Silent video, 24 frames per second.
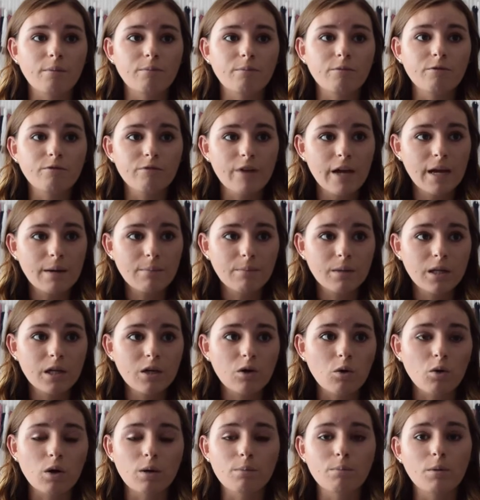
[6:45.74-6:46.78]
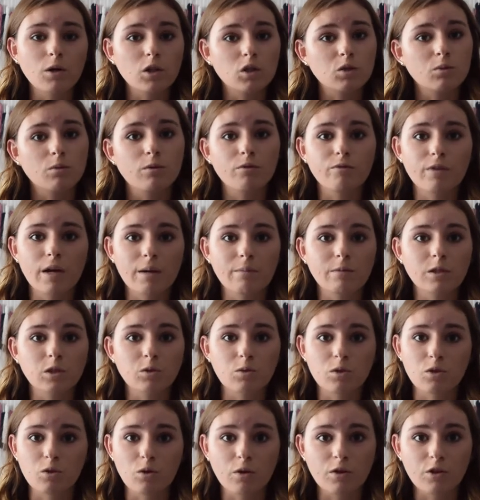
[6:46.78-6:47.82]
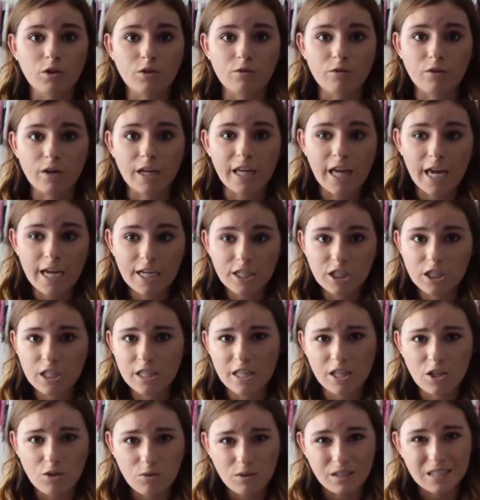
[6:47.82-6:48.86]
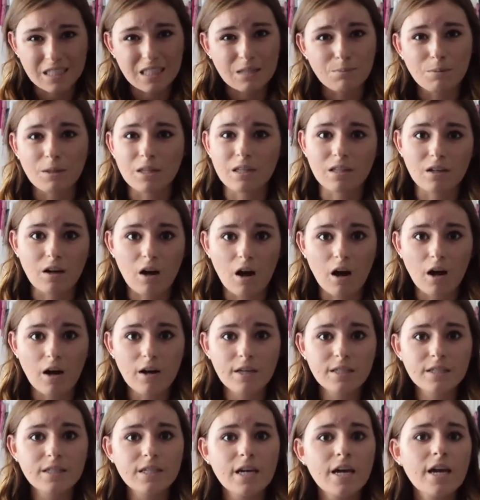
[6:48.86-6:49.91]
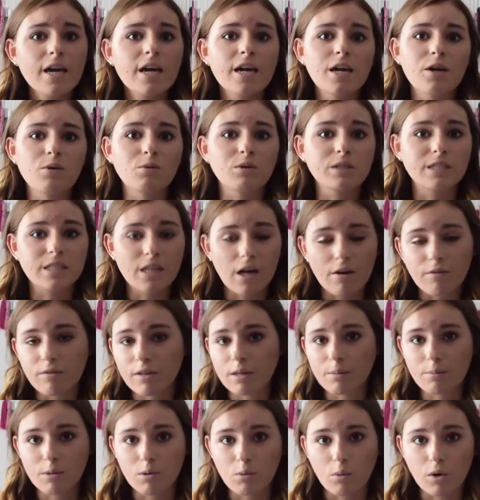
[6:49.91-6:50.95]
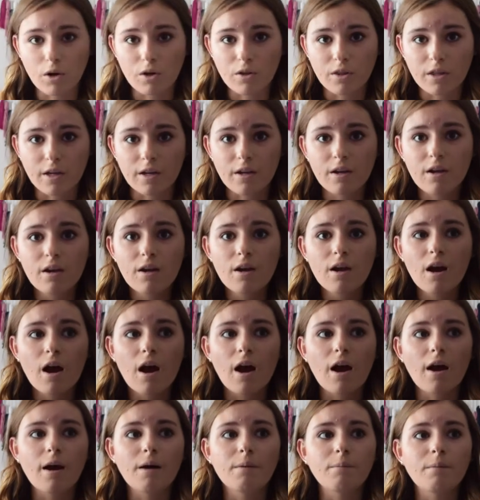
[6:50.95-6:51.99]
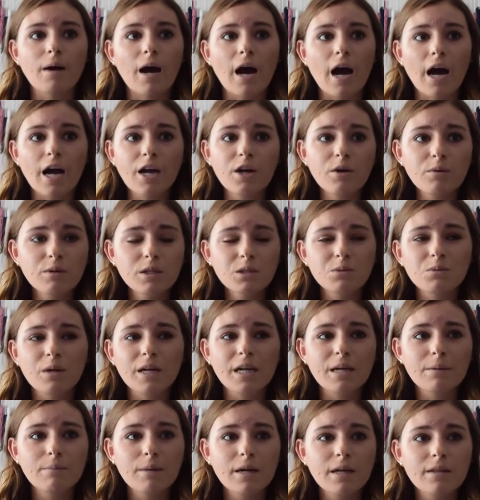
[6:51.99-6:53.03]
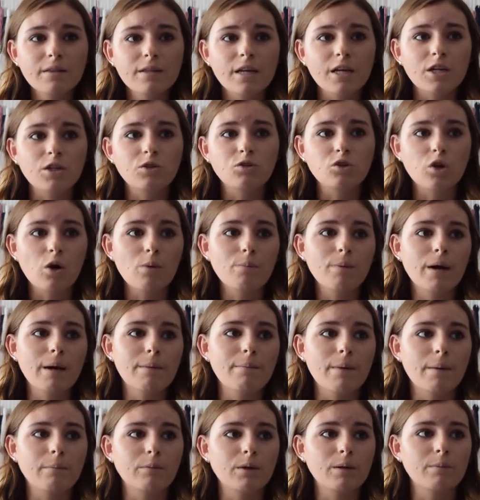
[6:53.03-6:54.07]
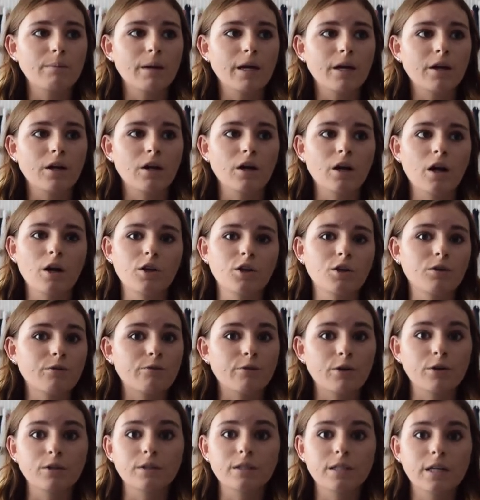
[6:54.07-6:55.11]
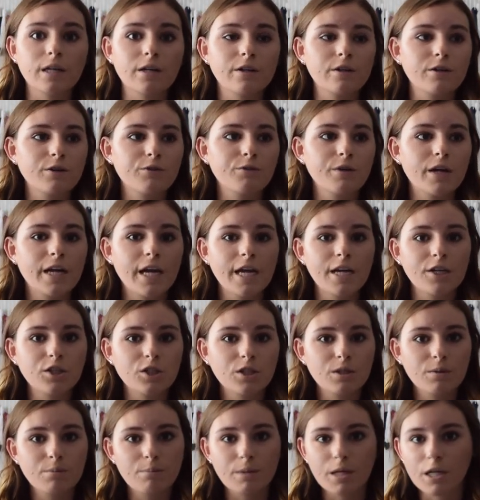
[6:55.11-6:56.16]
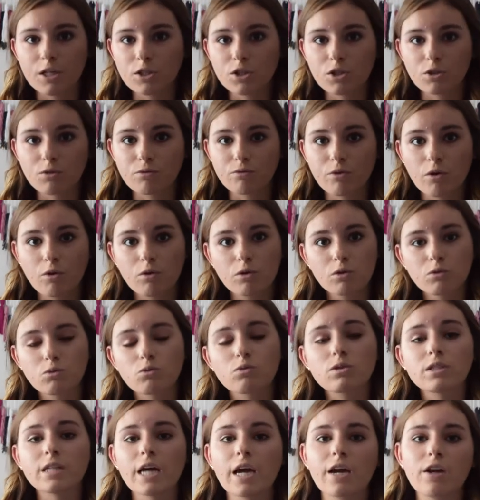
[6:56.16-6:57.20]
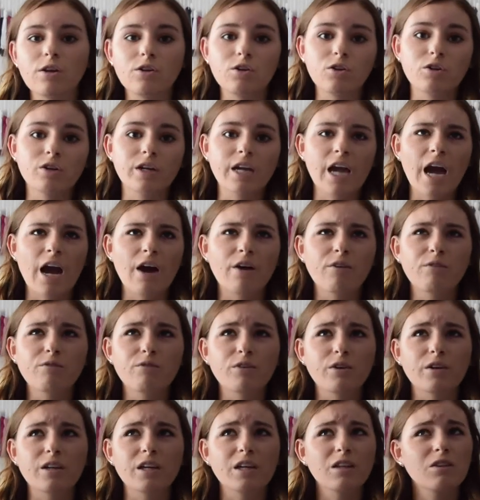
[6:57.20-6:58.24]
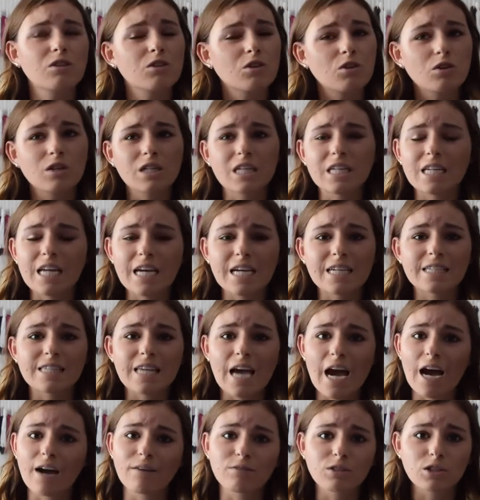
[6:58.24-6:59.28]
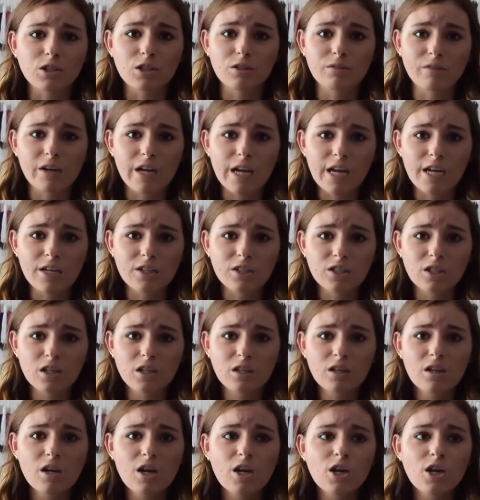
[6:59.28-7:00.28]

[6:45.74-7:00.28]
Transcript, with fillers: family or multiple families with you on your vacation that you can split the cost, it would definitely be worth it. I always recommend that you don't buy Memory Maker on your first day of your vacation, because your photos will stay in your account for like 30 days after your vacation.